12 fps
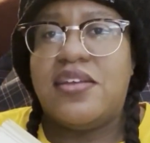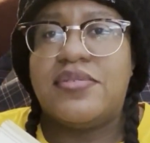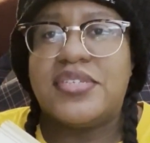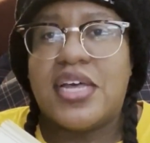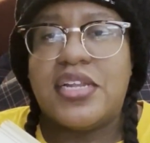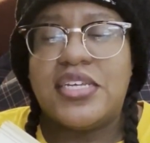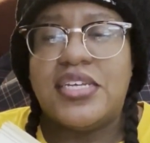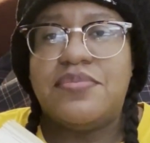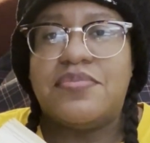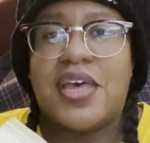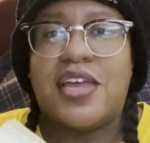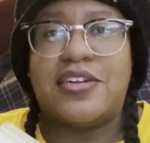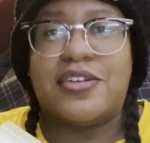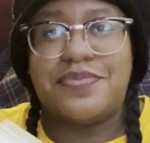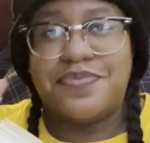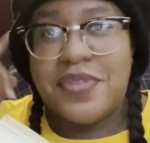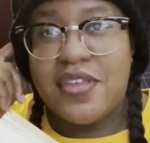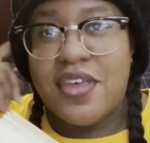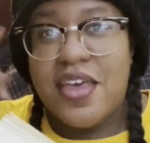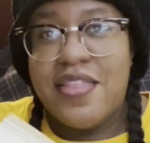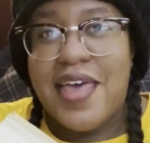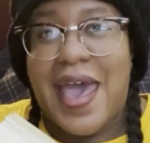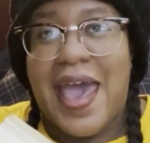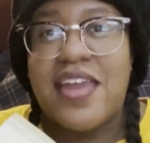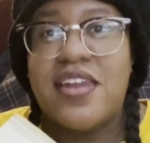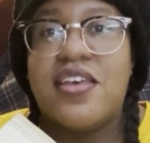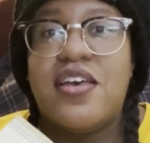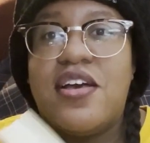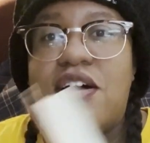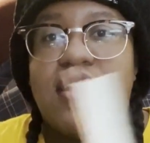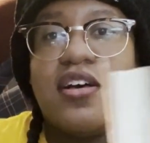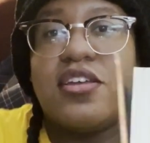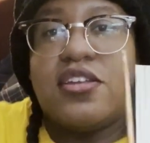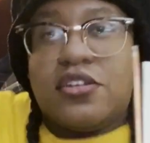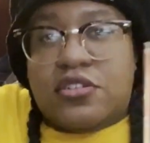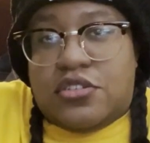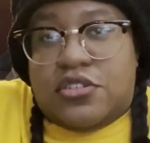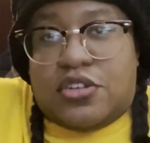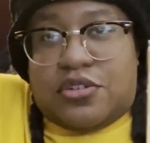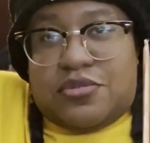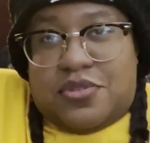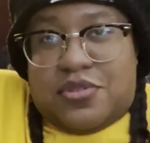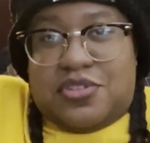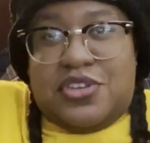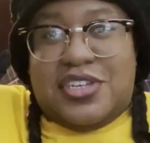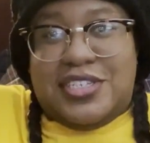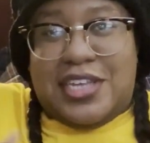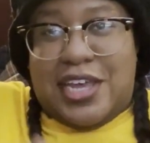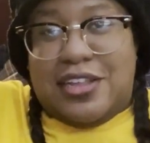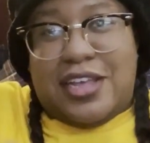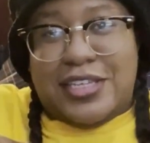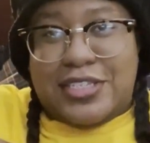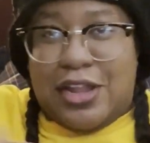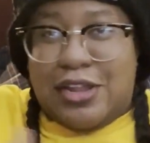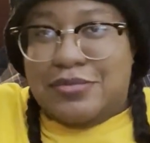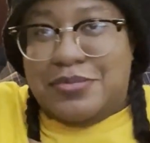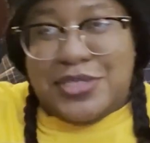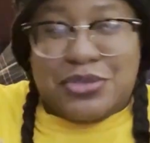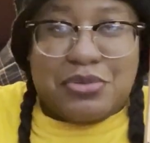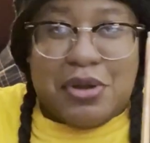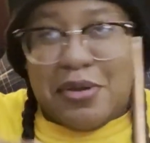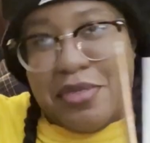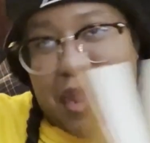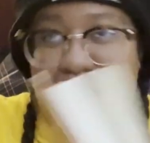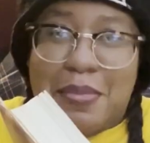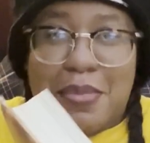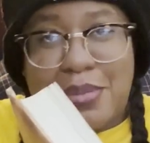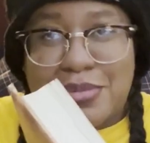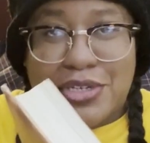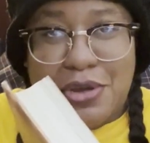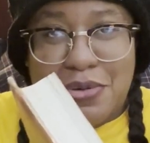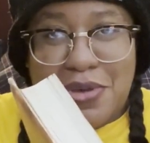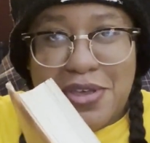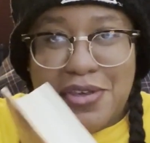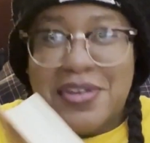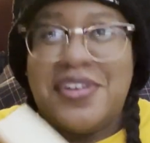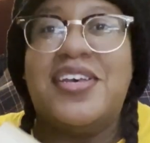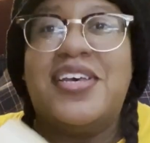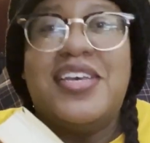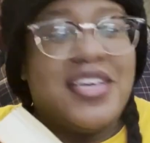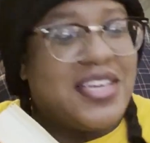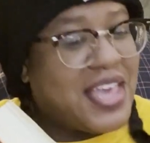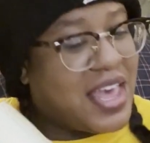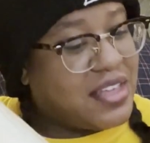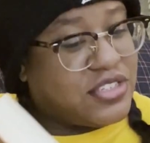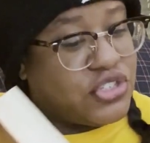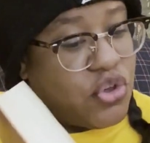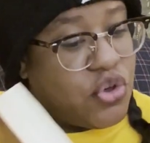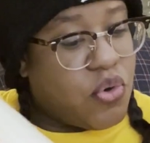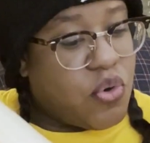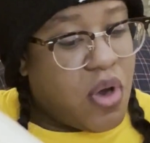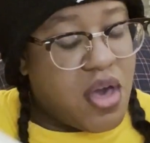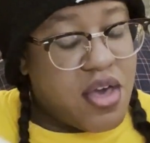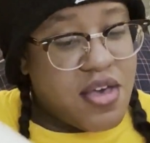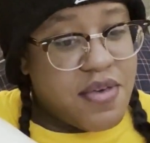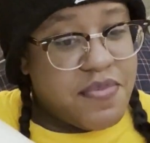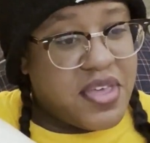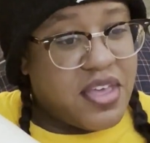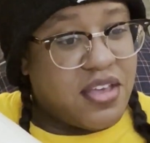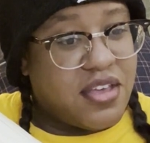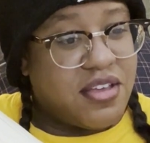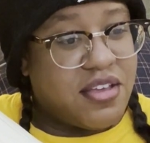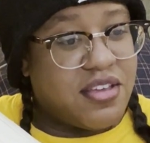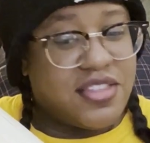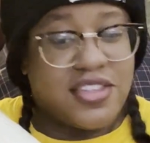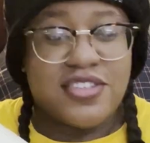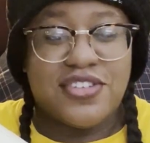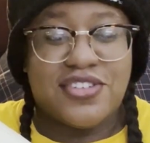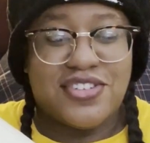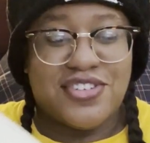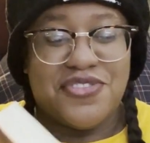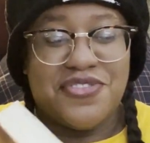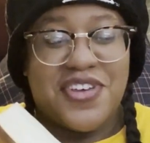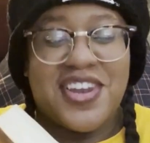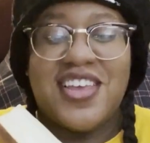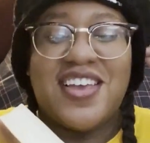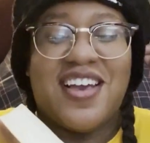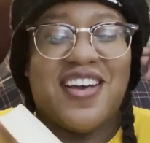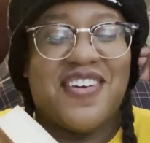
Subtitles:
Scully, I don't know, the hat on, and you can tell I solemnly swear that I'm up to no good. Yeah, so this is so funny.